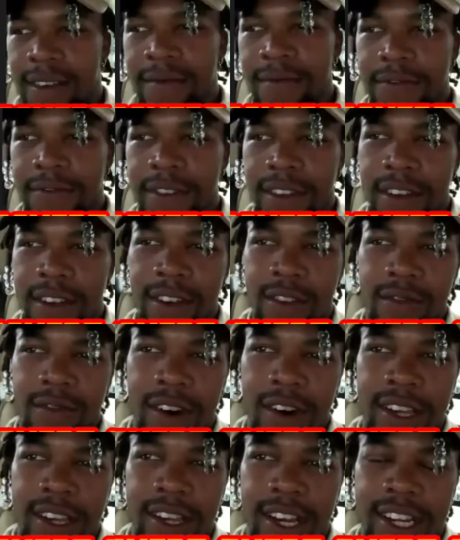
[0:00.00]
feeling all
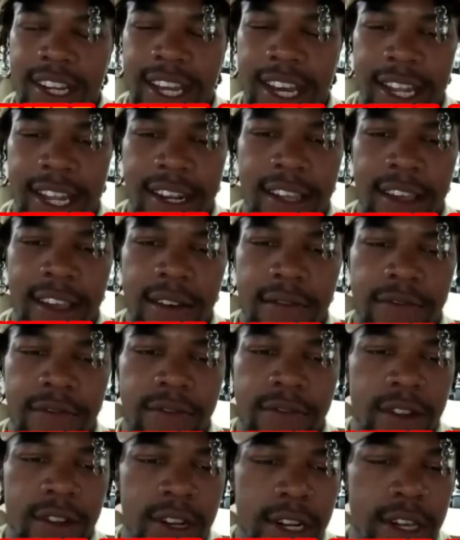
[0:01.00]
right. I got to
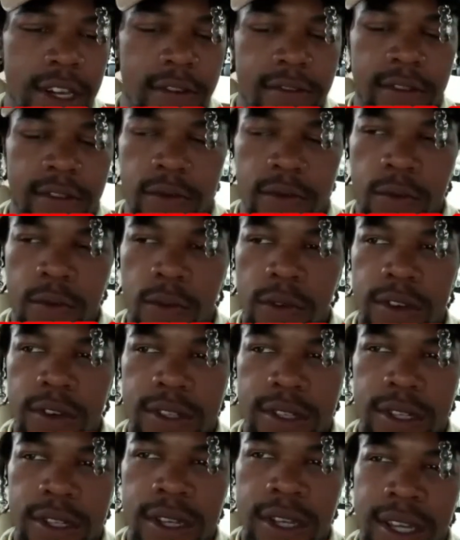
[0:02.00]
live
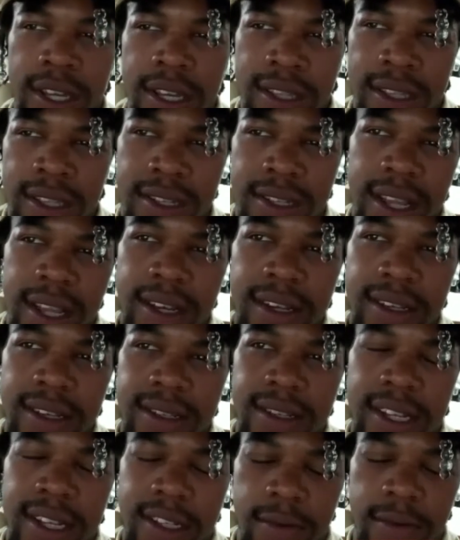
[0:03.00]
towards this legacy
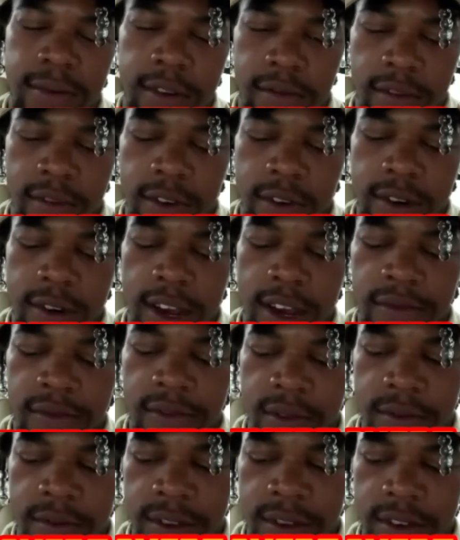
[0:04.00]
that's been rolled out for
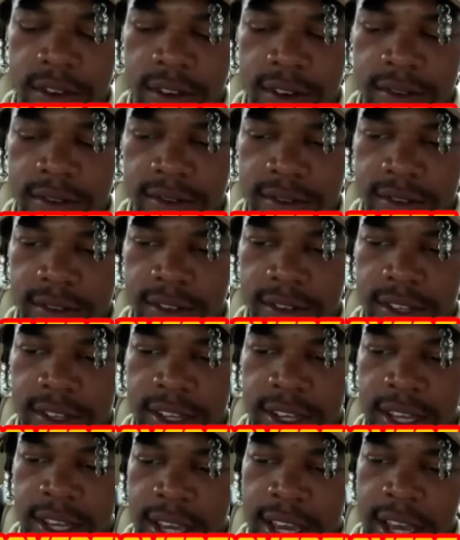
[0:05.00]
me, you know.
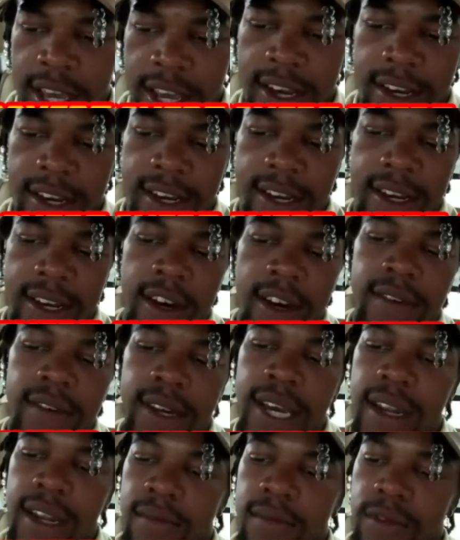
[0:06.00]
I already
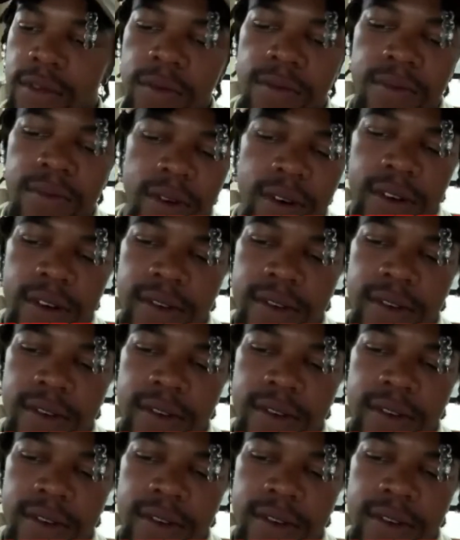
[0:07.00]
got a blueprint.